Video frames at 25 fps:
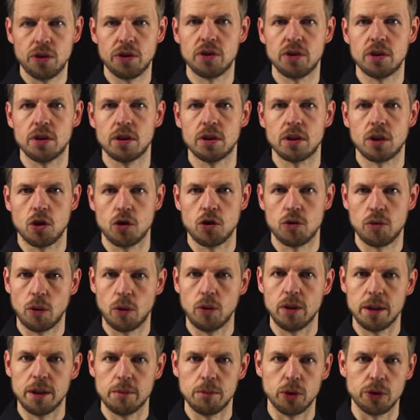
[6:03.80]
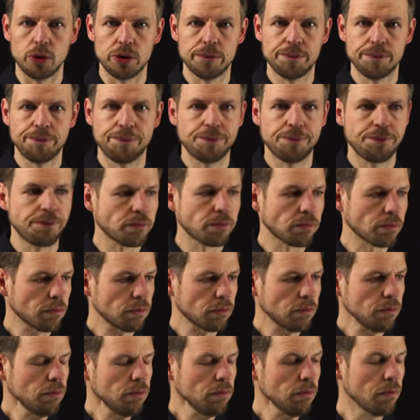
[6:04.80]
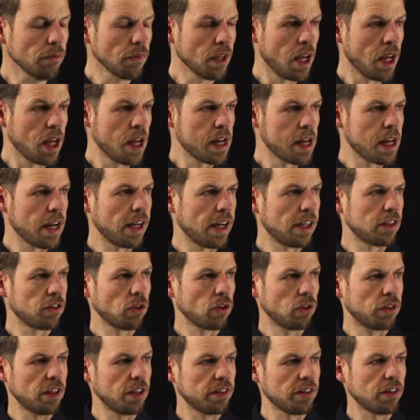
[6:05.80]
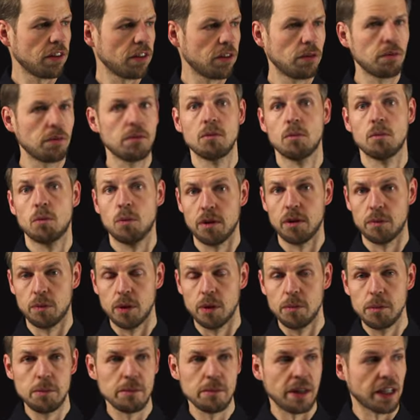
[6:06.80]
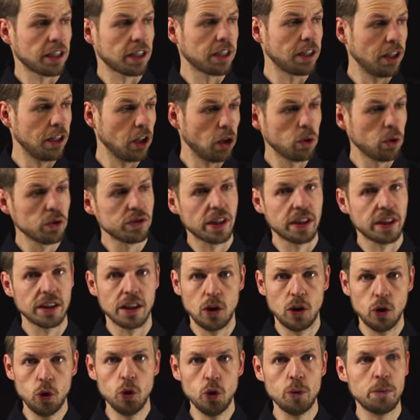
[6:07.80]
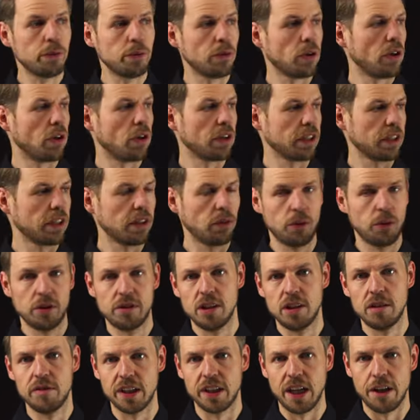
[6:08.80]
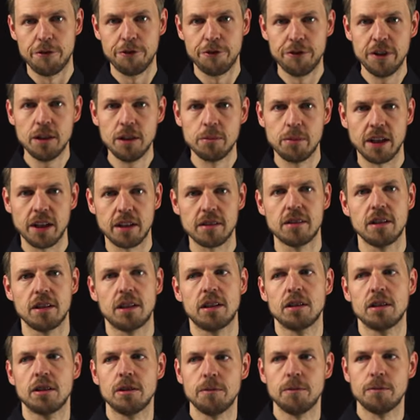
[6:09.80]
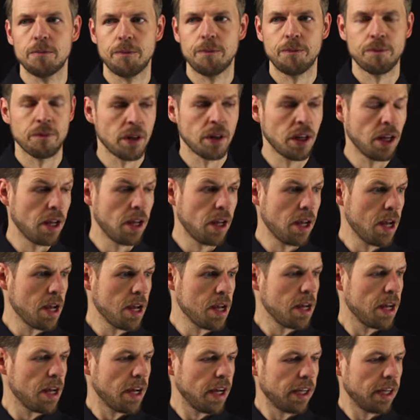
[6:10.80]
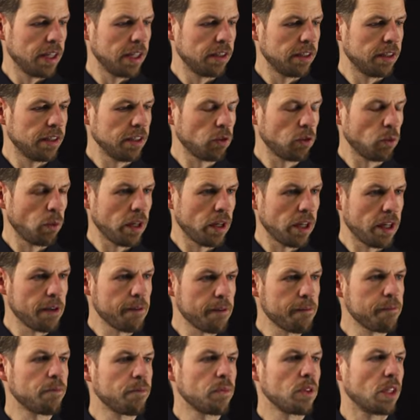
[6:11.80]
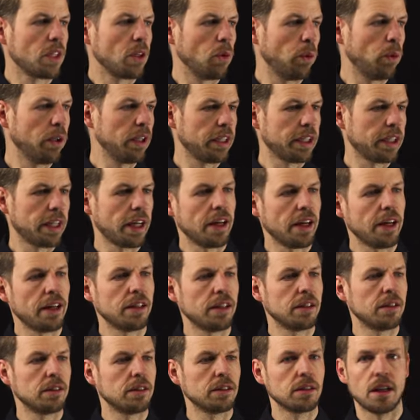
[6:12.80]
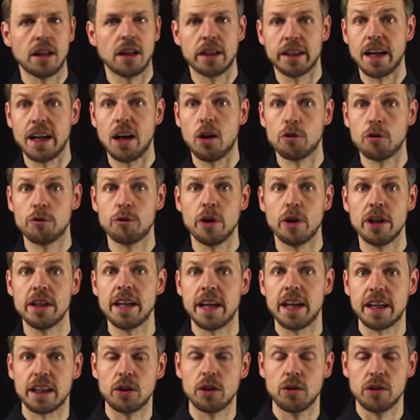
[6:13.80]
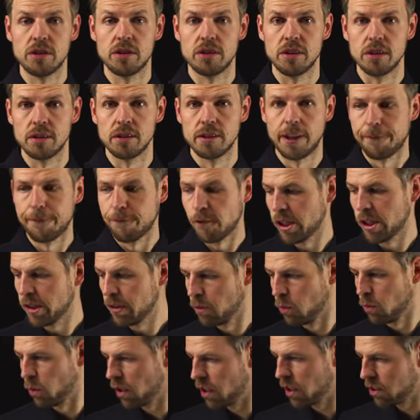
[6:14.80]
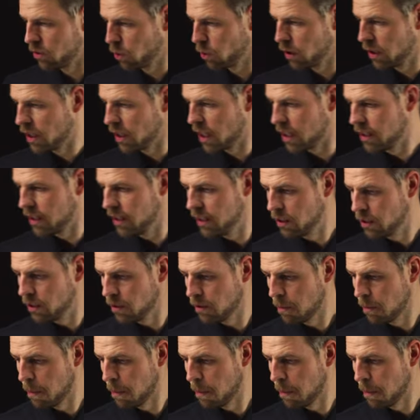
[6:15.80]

a control input. And so this is what we mean by closing the loop or receiving a feedback signal. And in this way, we can account for inaccuracies, right? Whereas we had here